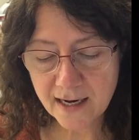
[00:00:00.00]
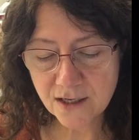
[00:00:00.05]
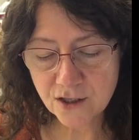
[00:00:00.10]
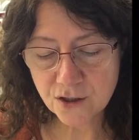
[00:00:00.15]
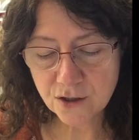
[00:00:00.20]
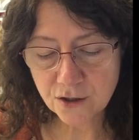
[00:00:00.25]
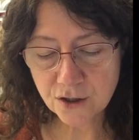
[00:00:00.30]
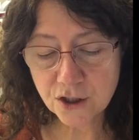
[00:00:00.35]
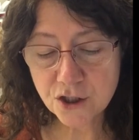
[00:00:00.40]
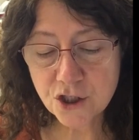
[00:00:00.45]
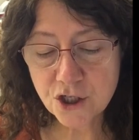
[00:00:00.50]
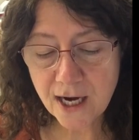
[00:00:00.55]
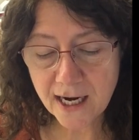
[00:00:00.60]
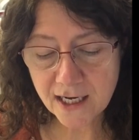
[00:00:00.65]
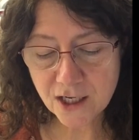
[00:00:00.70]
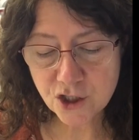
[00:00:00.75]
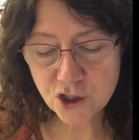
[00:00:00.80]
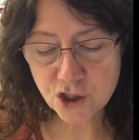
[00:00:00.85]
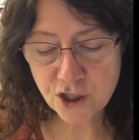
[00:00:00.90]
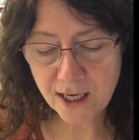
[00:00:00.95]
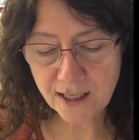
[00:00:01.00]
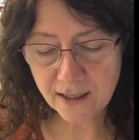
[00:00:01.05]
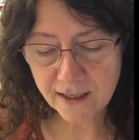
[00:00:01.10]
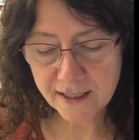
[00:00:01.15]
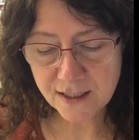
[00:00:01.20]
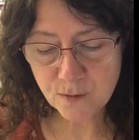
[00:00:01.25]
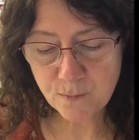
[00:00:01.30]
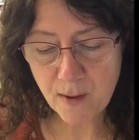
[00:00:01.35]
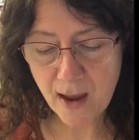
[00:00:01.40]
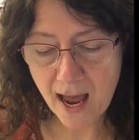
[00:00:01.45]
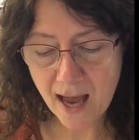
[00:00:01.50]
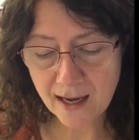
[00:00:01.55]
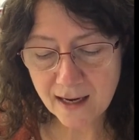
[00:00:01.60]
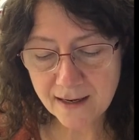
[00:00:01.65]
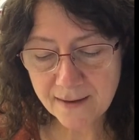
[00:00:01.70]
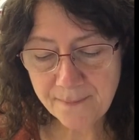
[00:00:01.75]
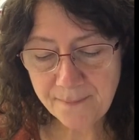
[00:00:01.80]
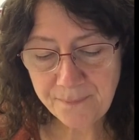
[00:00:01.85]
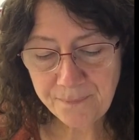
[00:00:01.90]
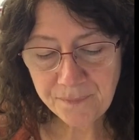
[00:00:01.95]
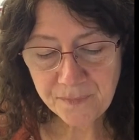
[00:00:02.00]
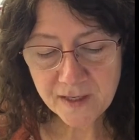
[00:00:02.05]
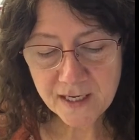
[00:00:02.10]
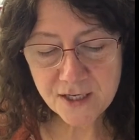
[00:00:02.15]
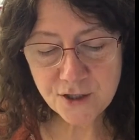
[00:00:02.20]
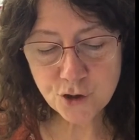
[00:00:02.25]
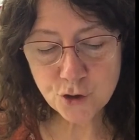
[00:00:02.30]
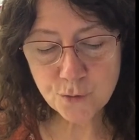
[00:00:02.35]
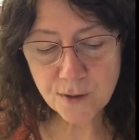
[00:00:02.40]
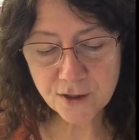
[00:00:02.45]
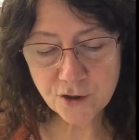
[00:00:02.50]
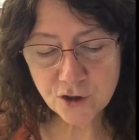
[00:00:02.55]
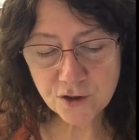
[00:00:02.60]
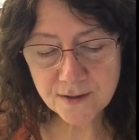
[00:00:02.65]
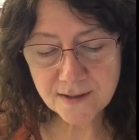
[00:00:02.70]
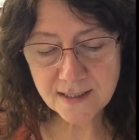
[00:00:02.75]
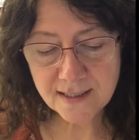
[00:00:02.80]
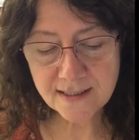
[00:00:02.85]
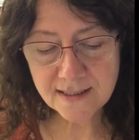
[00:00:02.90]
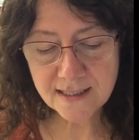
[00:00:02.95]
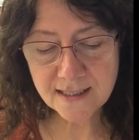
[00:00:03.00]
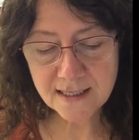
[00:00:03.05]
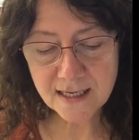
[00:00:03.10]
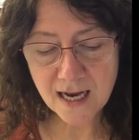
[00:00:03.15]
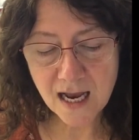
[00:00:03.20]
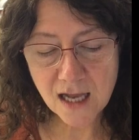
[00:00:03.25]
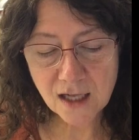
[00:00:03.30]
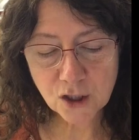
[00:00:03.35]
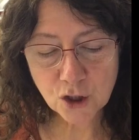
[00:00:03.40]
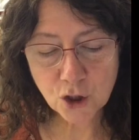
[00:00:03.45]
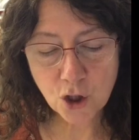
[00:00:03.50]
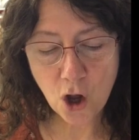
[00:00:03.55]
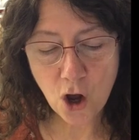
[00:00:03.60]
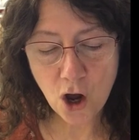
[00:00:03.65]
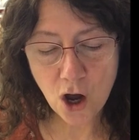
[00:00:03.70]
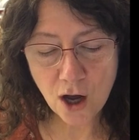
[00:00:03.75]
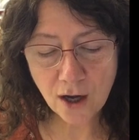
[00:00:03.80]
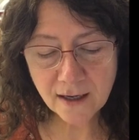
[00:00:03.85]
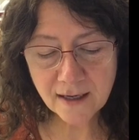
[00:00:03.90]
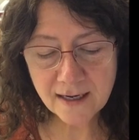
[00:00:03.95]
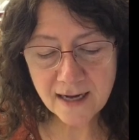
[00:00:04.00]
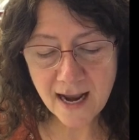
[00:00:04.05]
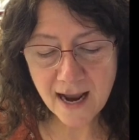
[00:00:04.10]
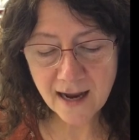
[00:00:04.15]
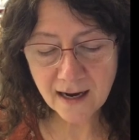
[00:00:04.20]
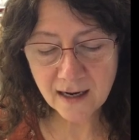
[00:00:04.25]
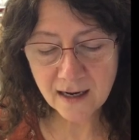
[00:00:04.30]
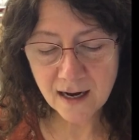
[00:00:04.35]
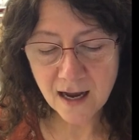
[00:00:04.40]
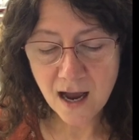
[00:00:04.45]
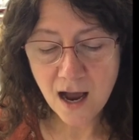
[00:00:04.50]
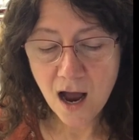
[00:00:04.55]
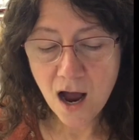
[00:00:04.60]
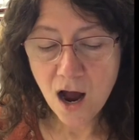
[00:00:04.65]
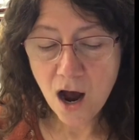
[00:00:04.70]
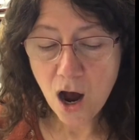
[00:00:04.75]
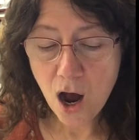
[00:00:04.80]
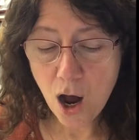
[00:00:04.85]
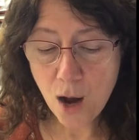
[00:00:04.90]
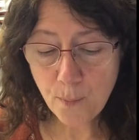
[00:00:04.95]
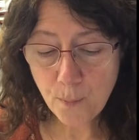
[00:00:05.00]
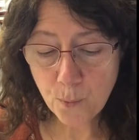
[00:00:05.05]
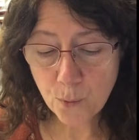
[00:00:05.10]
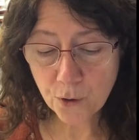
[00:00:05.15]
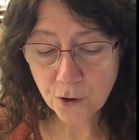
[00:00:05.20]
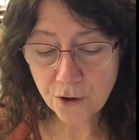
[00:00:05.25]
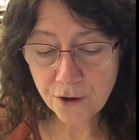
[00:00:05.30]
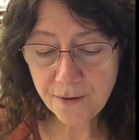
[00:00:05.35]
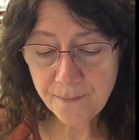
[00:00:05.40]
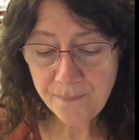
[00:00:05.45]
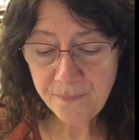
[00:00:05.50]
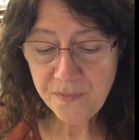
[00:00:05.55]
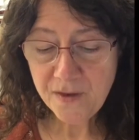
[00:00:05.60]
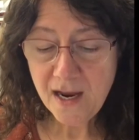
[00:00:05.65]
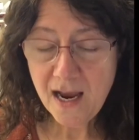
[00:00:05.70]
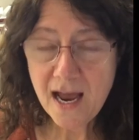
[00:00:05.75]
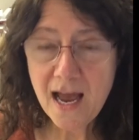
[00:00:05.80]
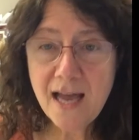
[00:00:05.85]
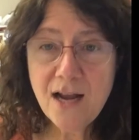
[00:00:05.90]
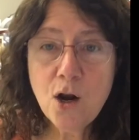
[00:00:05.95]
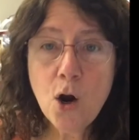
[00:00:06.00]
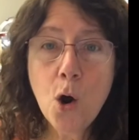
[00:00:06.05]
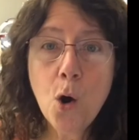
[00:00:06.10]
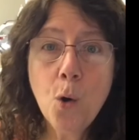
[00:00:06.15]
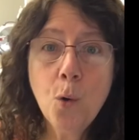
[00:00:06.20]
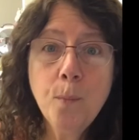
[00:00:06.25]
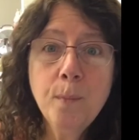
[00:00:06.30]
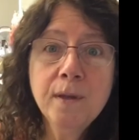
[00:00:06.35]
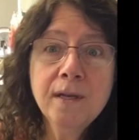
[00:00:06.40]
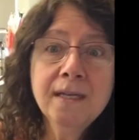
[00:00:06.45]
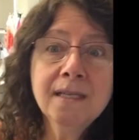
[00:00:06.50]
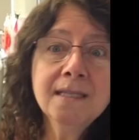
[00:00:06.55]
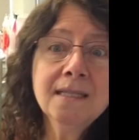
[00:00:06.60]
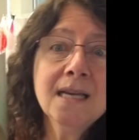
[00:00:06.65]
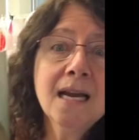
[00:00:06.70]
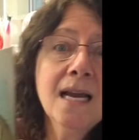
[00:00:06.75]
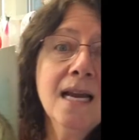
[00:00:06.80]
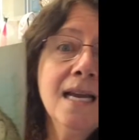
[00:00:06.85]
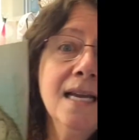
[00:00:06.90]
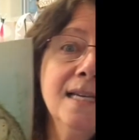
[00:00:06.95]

the jagged shell on his back. He stretches his long neck upward and opens his